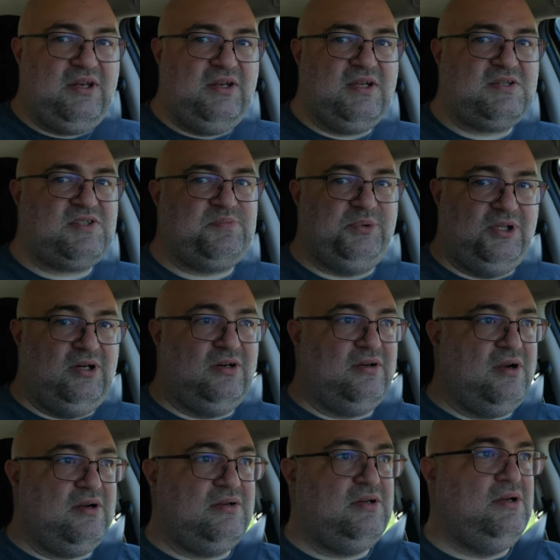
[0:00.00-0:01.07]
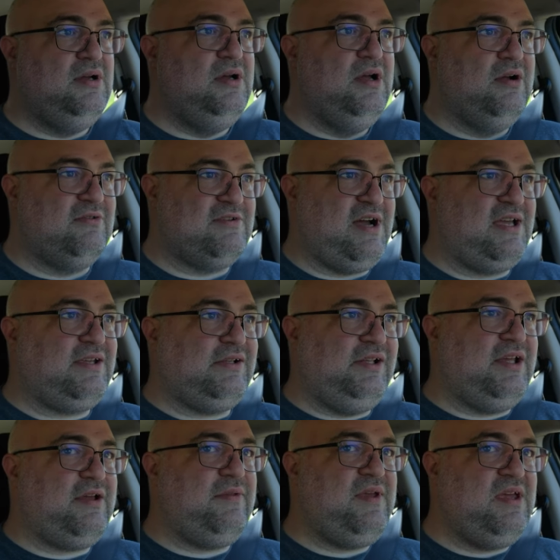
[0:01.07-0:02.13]
it in Explorer, right
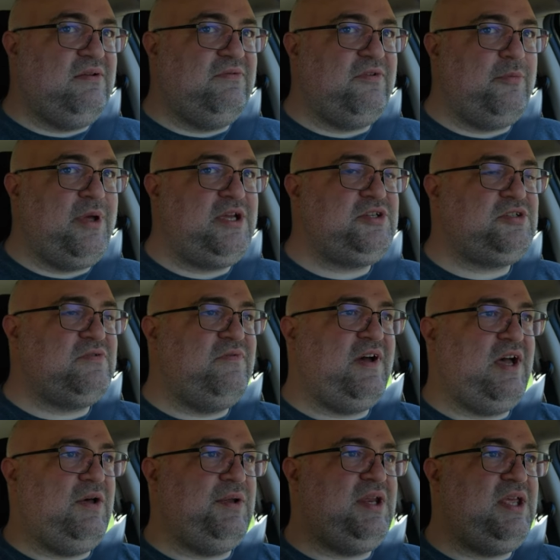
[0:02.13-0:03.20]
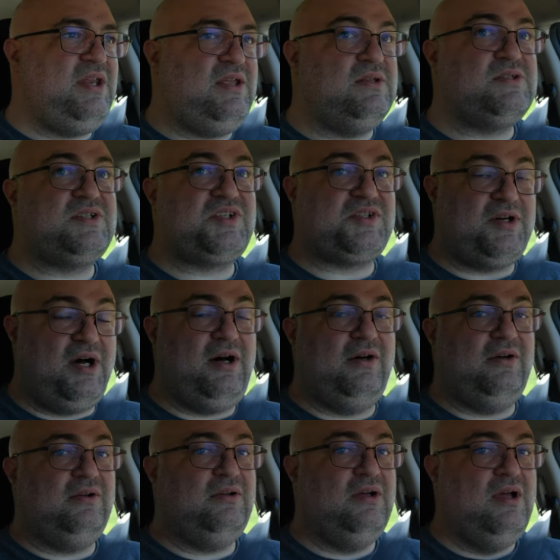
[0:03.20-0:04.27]
click the information file and hit
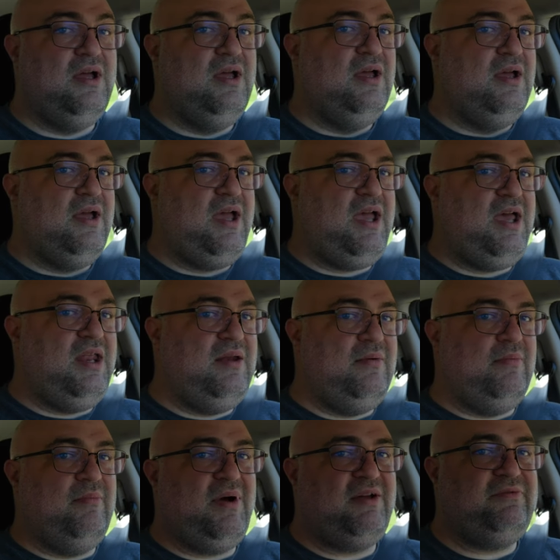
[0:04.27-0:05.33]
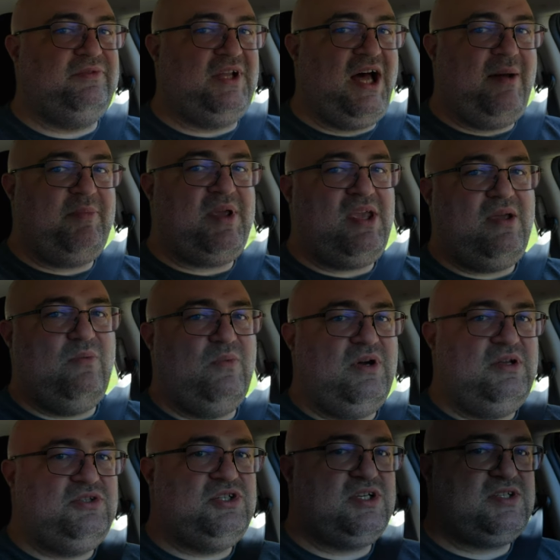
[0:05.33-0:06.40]
install. And my floppy
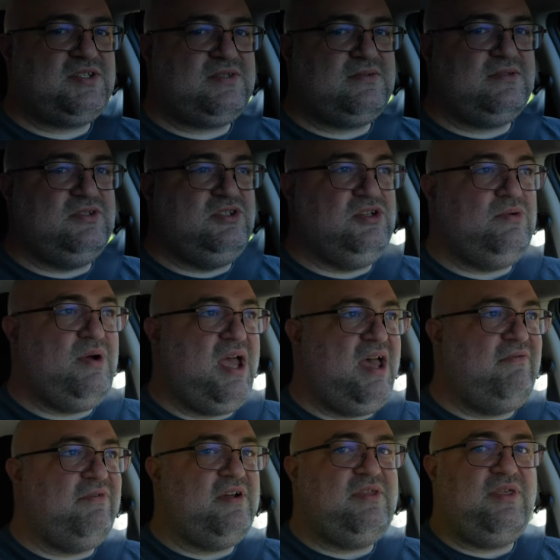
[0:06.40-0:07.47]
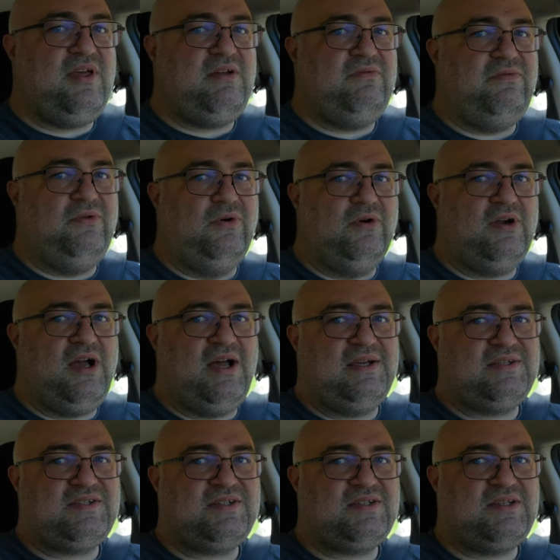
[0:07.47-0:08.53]
would just do everything for
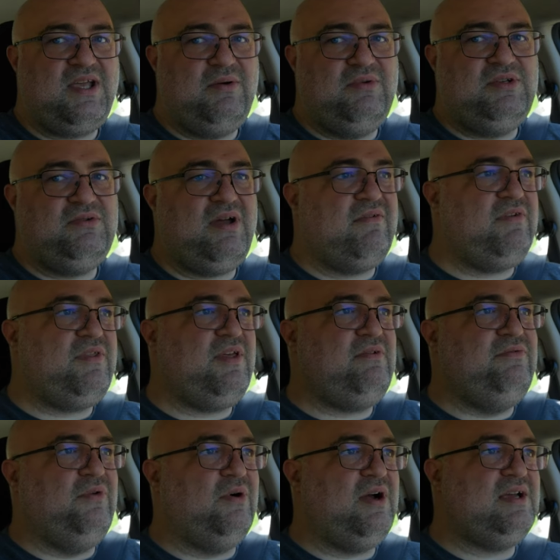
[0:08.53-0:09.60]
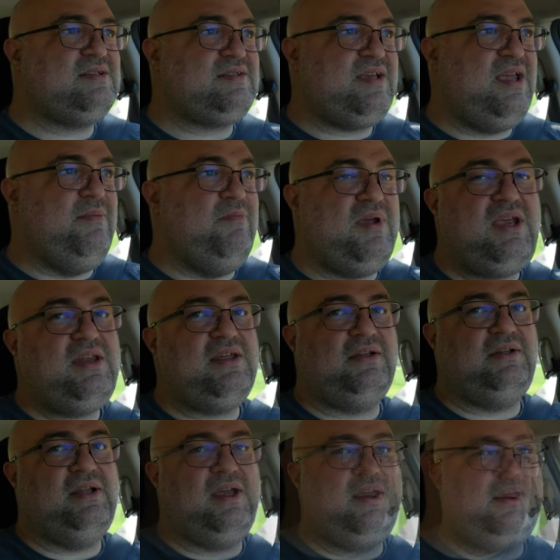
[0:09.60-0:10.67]
us. It would do everything for us
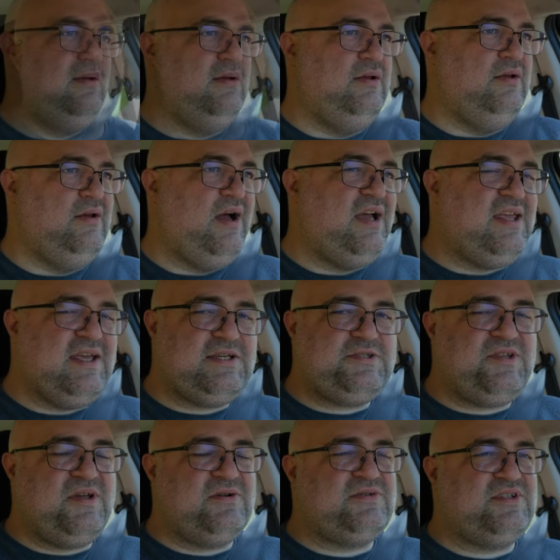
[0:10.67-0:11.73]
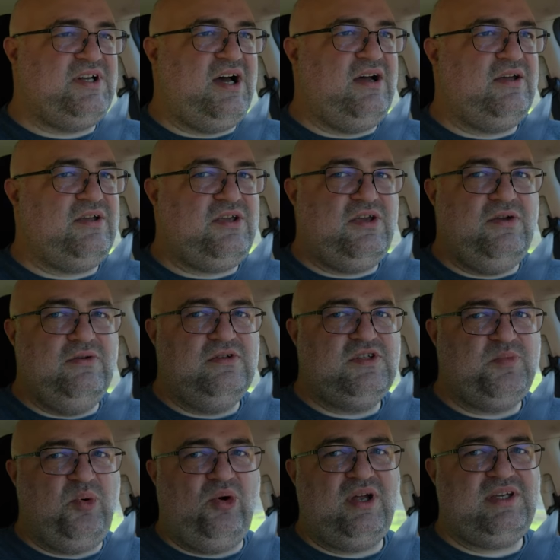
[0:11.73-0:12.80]
immediately. I guess there's not a
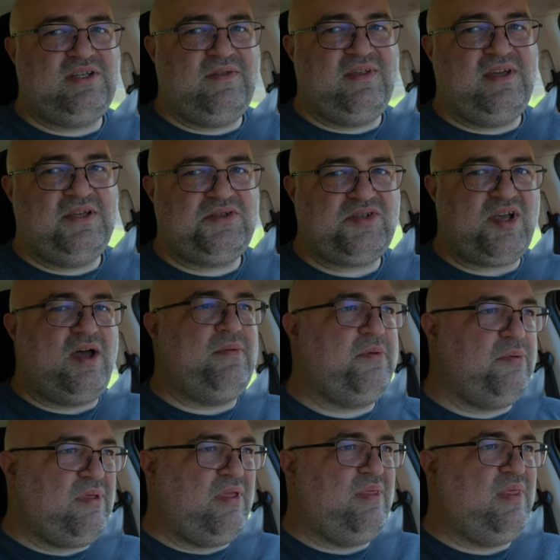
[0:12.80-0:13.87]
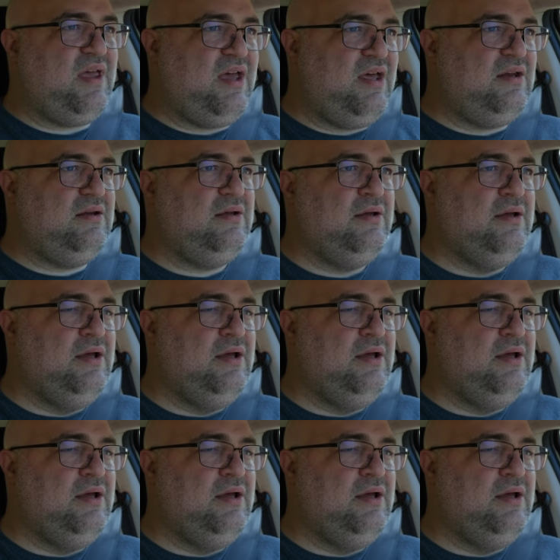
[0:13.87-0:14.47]
huge point to this other than that